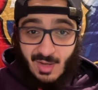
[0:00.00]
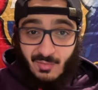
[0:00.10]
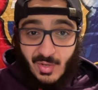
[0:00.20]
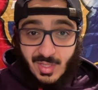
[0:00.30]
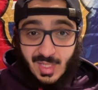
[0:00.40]

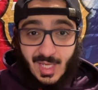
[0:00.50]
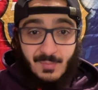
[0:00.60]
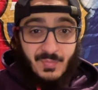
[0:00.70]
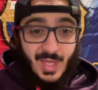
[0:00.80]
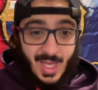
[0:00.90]

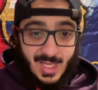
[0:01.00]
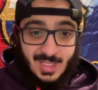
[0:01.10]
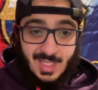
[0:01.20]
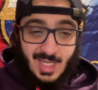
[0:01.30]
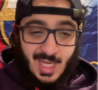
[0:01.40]
firstly,
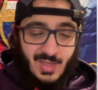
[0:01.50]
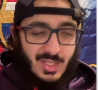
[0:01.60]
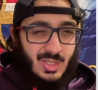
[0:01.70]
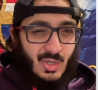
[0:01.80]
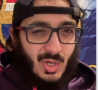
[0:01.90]
is the, I
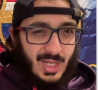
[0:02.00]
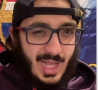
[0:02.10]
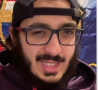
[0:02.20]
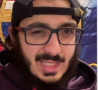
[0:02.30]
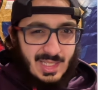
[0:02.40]
think, Der
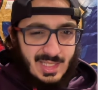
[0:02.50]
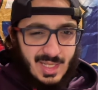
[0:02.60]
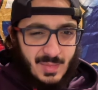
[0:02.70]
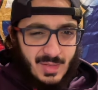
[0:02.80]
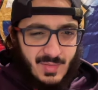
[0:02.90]
Klassik. It's
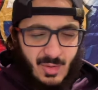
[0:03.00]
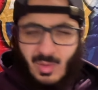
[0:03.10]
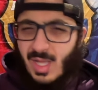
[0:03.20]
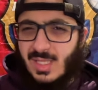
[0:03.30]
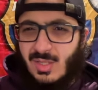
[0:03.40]
not, or
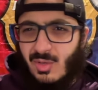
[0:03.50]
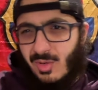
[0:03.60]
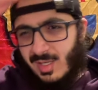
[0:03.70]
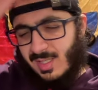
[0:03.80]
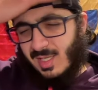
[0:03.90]
no, that's Der
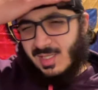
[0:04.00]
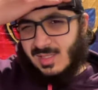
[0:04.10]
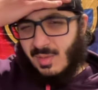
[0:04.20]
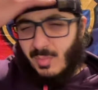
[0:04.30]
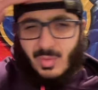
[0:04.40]
Klassik,
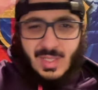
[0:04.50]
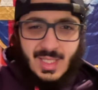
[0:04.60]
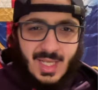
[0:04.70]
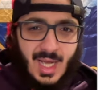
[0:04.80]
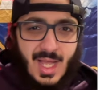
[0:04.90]
is the
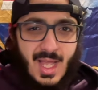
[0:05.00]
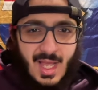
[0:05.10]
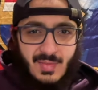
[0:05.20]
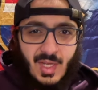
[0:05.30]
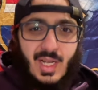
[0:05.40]
Bundesliga.
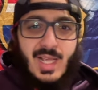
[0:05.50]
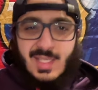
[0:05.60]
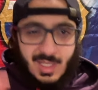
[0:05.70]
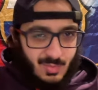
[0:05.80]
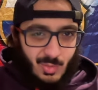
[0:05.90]
The
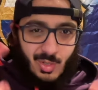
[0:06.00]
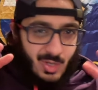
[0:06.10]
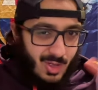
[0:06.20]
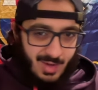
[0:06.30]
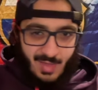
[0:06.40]
Klassik, we'll
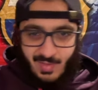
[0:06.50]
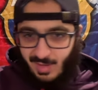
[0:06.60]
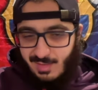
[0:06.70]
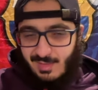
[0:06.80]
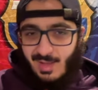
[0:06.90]
call it, I
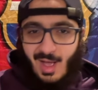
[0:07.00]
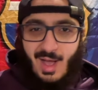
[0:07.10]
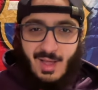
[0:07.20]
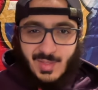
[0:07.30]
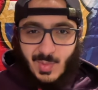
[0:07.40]
think,
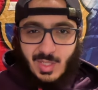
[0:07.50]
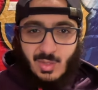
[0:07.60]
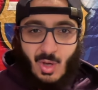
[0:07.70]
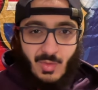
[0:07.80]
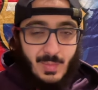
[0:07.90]
is what it's
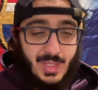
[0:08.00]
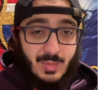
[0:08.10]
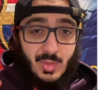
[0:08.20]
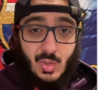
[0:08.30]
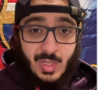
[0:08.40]
called. They beat
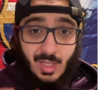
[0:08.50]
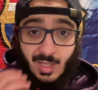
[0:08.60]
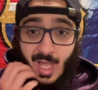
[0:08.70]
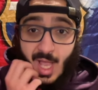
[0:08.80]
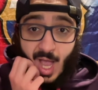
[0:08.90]
them
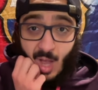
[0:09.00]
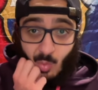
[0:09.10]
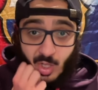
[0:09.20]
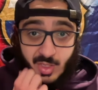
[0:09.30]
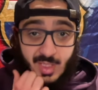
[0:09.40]
2-0. I
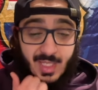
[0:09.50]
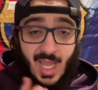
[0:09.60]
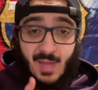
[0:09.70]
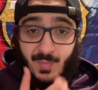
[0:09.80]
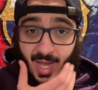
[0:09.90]
watched this
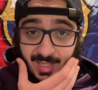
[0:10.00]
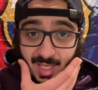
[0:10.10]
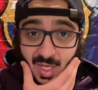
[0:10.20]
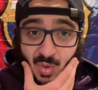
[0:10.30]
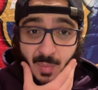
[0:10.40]
game. I
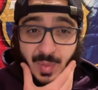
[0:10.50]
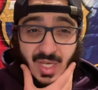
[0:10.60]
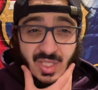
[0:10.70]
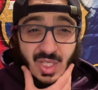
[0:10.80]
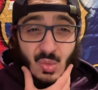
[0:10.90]
tell you what,
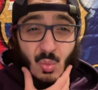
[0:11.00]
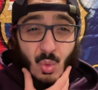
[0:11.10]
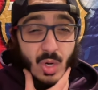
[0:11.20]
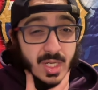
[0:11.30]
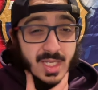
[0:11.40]
PSG
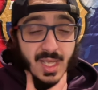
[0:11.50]
weren't